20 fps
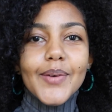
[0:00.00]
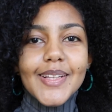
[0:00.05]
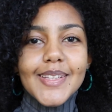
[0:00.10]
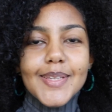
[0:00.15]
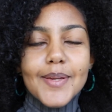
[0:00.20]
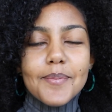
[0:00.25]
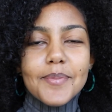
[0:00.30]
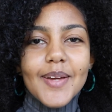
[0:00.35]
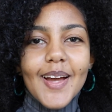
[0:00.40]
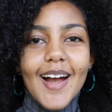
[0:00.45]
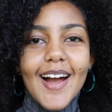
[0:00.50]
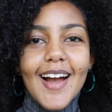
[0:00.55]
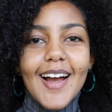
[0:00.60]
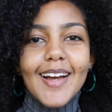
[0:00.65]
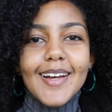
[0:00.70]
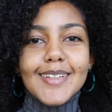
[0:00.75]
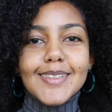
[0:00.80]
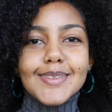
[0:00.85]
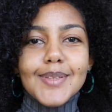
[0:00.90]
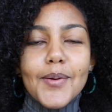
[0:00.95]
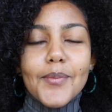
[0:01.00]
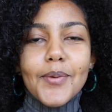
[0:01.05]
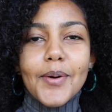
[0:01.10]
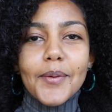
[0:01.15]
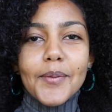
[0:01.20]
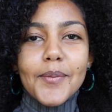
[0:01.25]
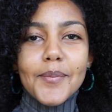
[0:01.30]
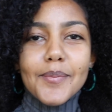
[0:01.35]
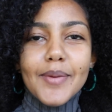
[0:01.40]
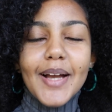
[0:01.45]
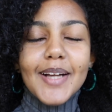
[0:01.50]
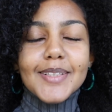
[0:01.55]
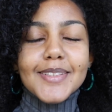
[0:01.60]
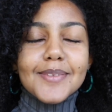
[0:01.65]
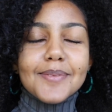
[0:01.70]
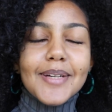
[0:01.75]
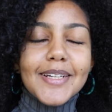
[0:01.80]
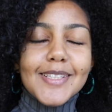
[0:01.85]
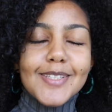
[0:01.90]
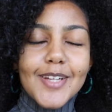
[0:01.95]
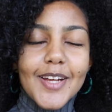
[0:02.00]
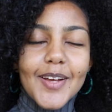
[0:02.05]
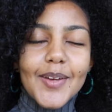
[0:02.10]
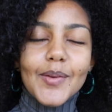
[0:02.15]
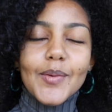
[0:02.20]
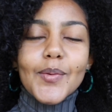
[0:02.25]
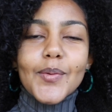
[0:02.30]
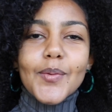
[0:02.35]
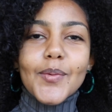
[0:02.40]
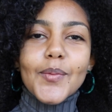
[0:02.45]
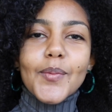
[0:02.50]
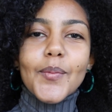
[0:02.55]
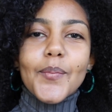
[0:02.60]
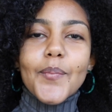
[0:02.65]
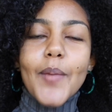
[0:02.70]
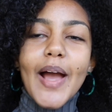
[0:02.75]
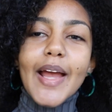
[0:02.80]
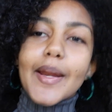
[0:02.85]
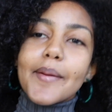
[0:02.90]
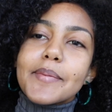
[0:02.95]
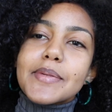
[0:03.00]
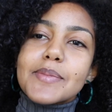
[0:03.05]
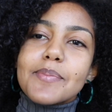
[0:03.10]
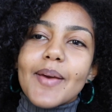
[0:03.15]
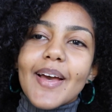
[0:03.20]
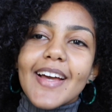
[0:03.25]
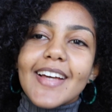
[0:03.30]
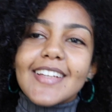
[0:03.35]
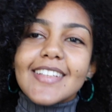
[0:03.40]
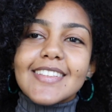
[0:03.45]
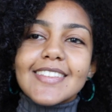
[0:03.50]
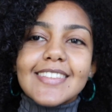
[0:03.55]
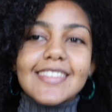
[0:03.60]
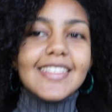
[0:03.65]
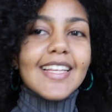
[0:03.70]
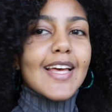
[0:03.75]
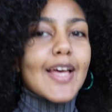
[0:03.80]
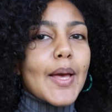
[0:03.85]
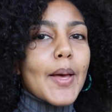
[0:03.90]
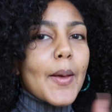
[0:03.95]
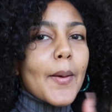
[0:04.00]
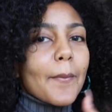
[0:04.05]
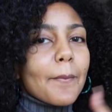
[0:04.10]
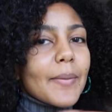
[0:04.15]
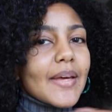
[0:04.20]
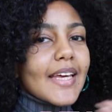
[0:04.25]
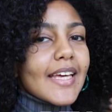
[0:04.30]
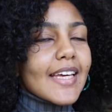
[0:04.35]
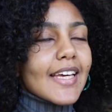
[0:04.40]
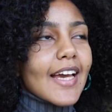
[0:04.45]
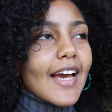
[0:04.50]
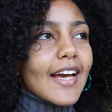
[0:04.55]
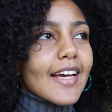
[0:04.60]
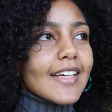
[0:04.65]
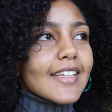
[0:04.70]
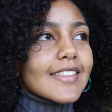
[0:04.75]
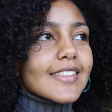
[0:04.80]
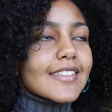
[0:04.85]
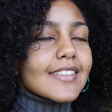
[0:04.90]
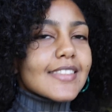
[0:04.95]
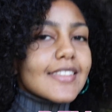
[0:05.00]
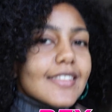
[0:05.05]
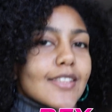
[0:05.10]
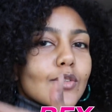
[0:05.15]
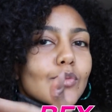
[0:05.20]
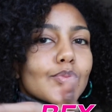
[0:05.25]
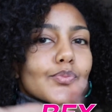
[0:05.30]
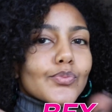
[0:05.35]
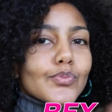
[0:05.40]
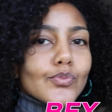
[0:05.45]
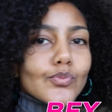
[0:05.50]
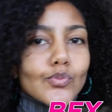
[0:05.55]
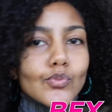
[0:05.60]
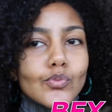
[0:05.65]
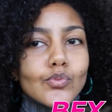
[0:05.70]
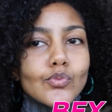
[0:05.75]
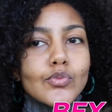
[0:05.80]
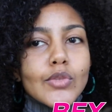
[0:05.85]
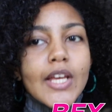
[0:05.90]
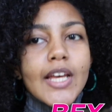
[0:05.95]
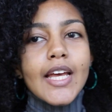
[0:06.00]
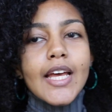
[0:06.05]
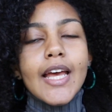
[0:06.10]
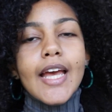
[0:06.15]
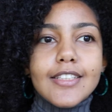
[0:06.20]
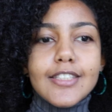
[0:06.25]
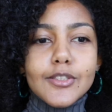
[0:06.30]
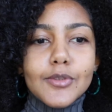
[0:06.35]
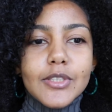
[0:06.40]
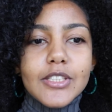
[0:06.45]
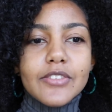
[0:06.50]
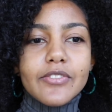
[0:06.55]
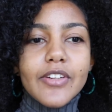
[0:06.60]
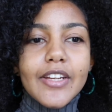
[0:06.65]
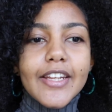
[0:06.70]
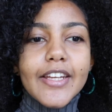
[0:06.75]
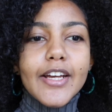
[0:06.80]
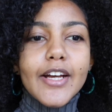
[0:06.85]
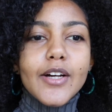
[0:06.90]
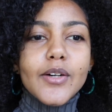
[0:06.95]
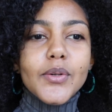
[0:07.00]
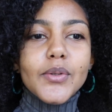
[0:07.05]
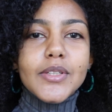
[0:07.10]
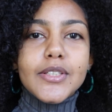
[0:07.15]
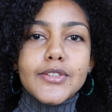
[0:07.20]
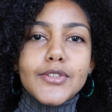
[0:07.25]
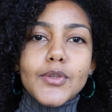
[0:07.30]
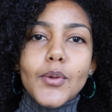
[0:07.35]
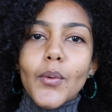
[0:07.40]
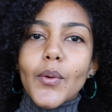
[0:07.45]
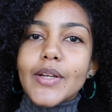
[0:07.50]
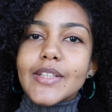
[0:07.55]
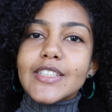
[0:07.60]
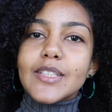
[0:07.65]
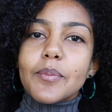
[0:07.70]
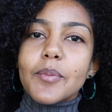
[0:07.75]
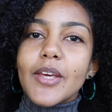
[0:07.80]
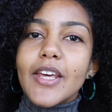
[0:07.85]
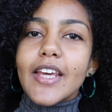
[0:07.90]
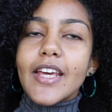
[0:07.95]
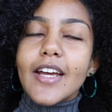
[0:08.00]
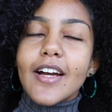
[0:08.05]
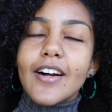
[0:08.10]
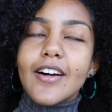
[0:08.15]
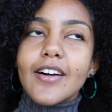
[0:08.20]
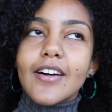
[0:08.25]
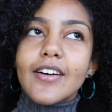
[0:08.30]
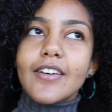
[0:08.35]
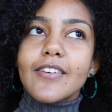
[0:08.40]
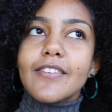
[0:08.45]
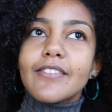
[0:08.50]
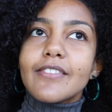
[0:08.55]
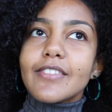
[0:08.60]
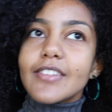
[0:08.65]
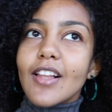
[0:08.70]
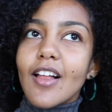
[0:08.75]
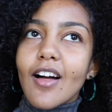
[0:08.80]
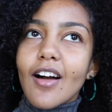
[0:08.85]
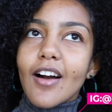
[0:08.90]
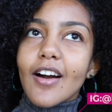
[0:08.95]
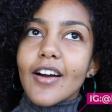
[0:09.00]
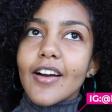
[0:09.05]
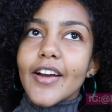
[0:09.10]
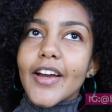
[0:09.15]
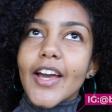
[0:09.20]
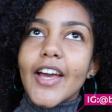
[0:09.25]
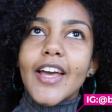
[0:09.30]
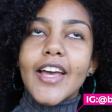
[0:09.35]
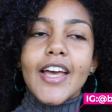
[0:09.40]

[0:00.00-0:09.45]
What's up guys? Welcome back to my channel. My name is Bex, BEX. This week's video is going to be a vlog.